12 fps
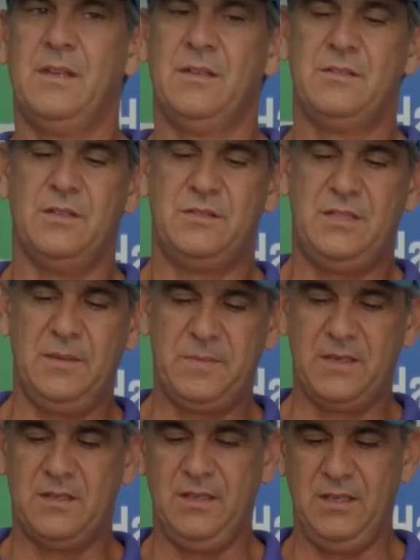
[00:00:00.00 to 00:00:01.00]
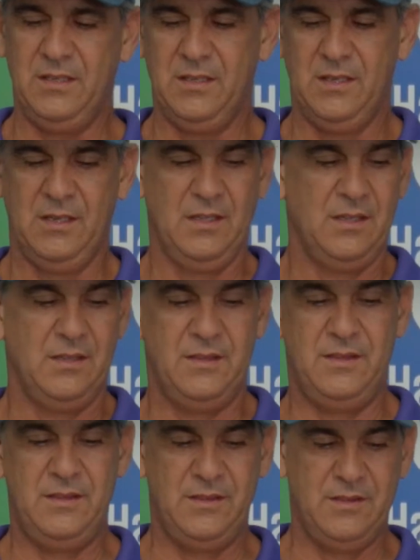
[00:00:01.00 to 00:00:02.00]
So typically
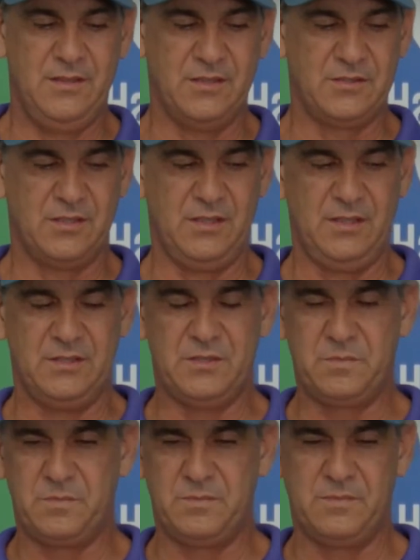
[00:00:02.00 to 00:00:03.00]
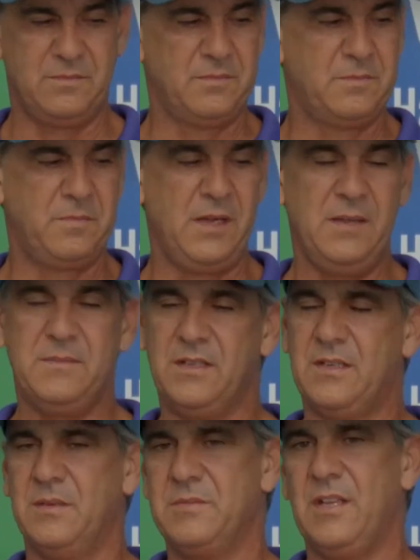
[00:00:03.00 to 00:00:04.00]
there's a pipe that
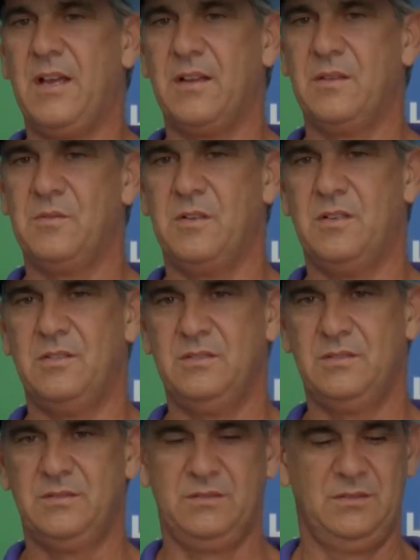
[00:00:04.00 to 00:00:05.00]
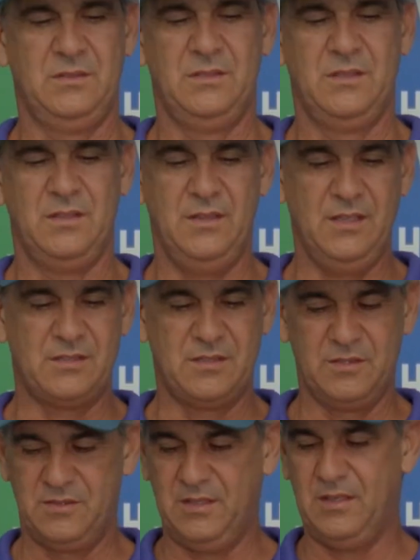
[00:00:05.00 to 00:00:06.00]
comes out of the wall. This
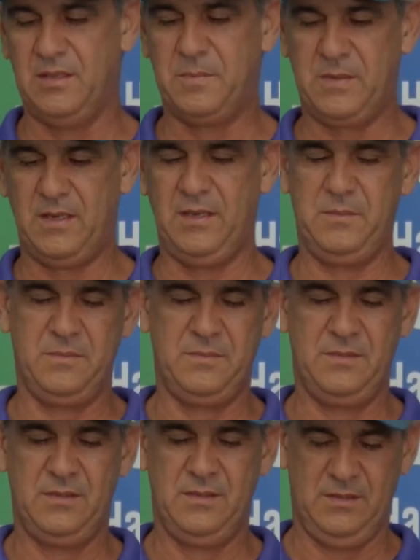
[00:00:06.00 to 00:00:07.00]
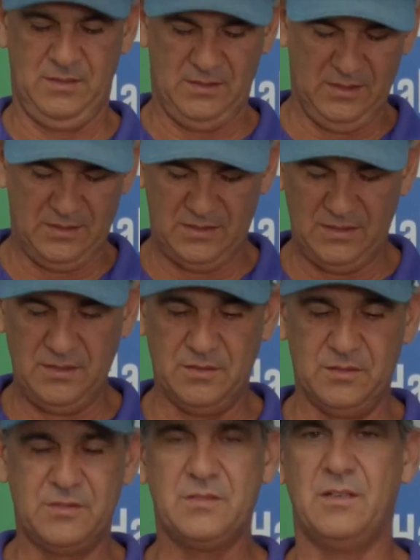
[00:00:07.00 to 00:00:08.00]
goes into the pipe and
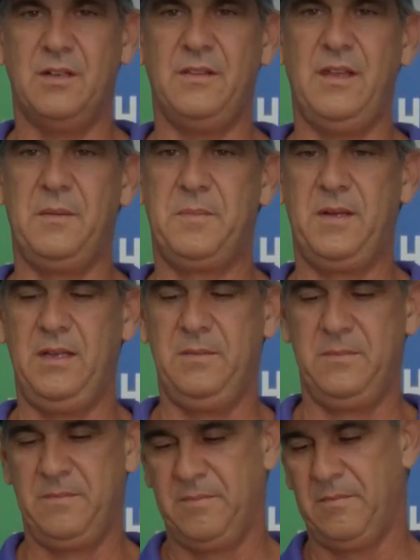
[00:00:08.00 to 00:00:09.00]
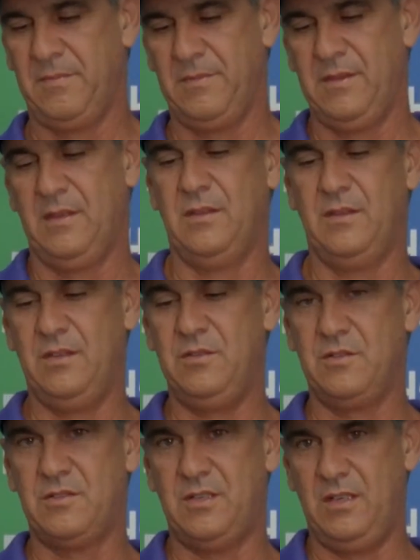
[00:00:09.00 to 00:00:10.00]
seals on that pipe. Then
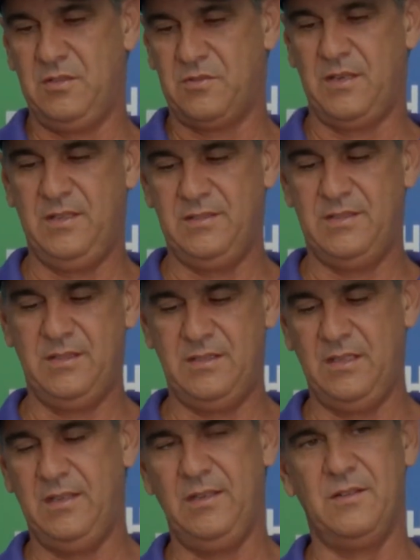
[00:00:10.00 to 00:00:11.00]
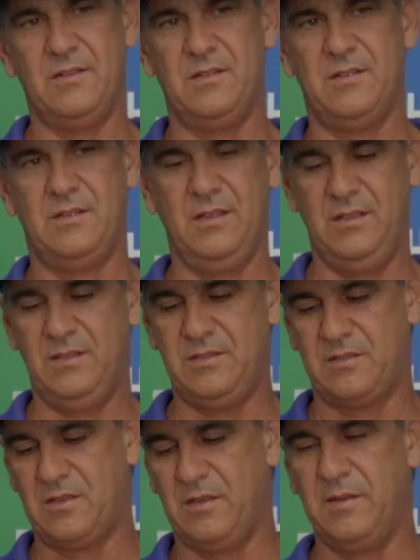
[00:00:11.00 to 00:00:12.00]
your sink drains into here, and this
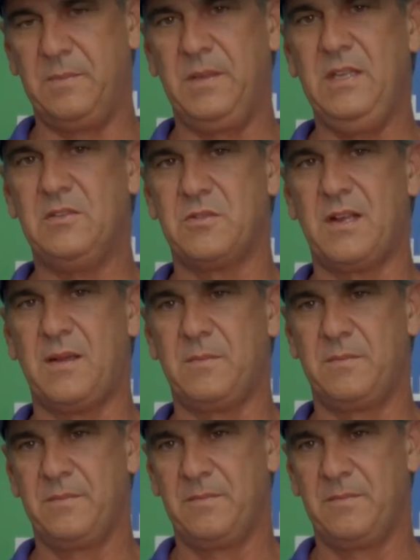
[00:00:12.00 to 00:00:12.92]
is called a Ptrap.